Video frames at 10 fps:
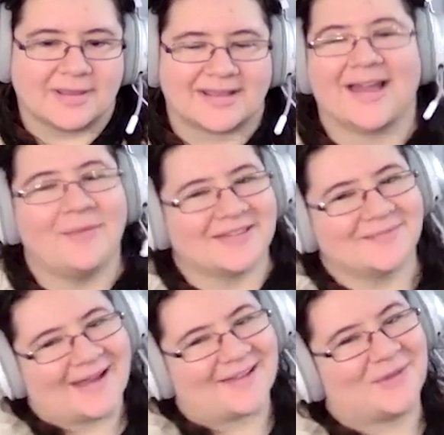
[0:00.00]
but it wasn't
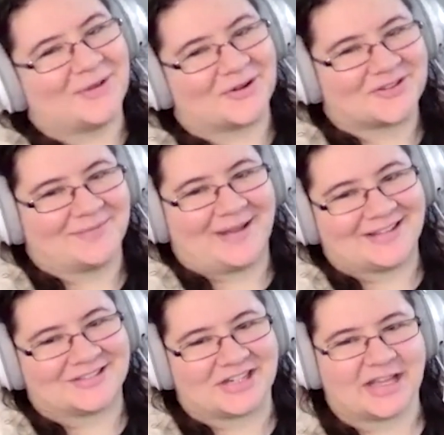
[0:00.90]
my computer, so I'm not
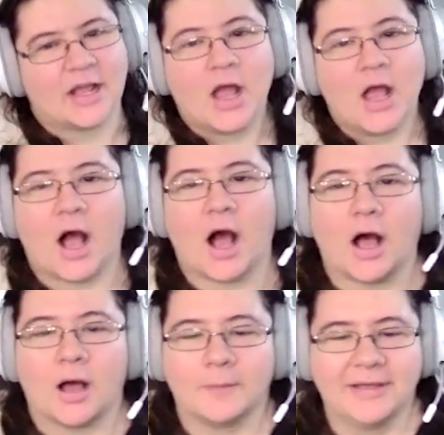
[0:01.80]
touching it.
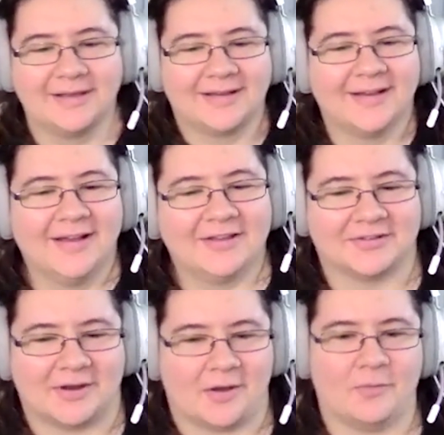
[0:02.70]

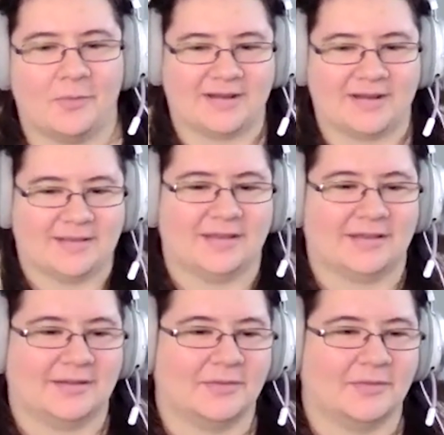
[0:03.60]
You know,
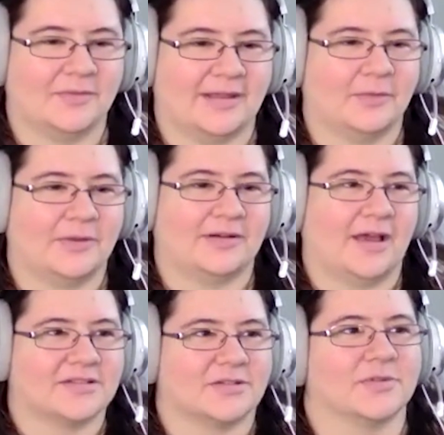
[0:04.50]
when
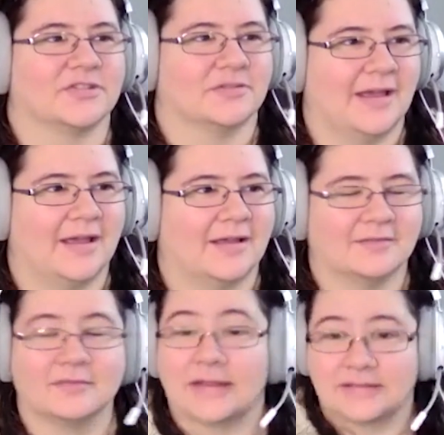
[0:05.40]
customers are like
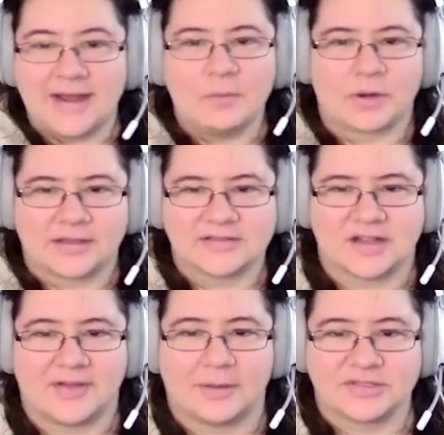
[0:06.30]
the networking
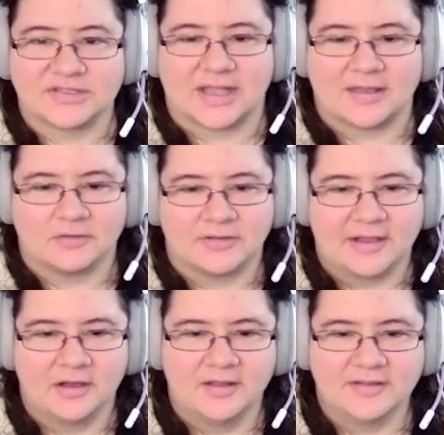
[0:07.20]
stuff I was saying, they're like,
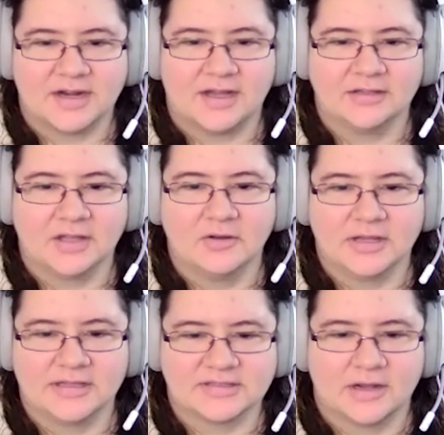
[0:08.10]
oh, it's not
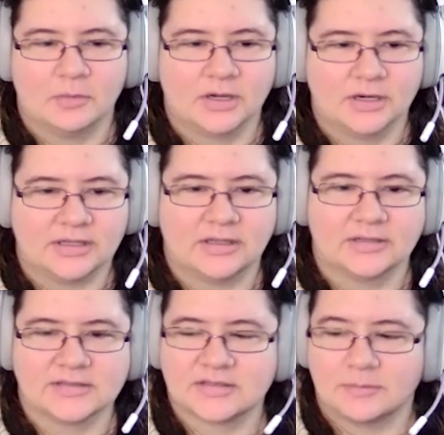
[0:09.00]
loading, it's not working.
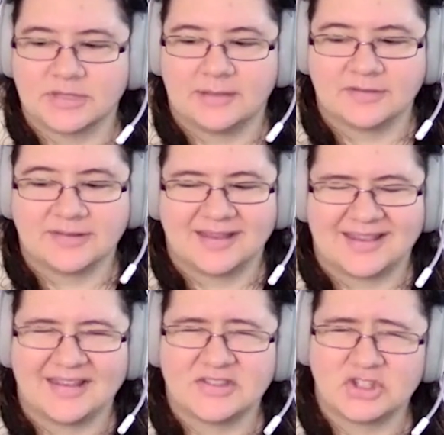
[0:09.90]
Sometimes it's
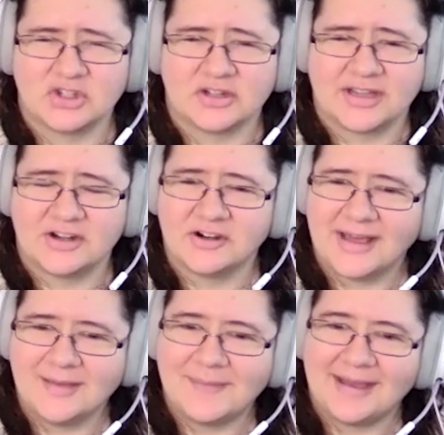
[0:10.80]
like, is your
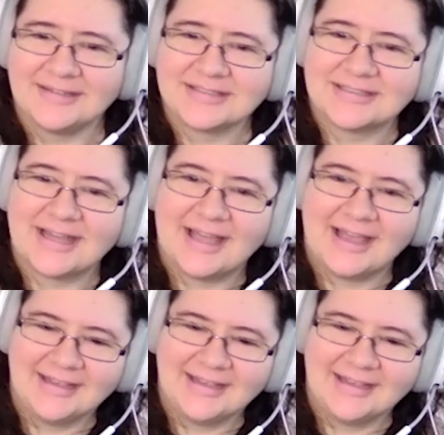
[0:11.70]
internet bad today?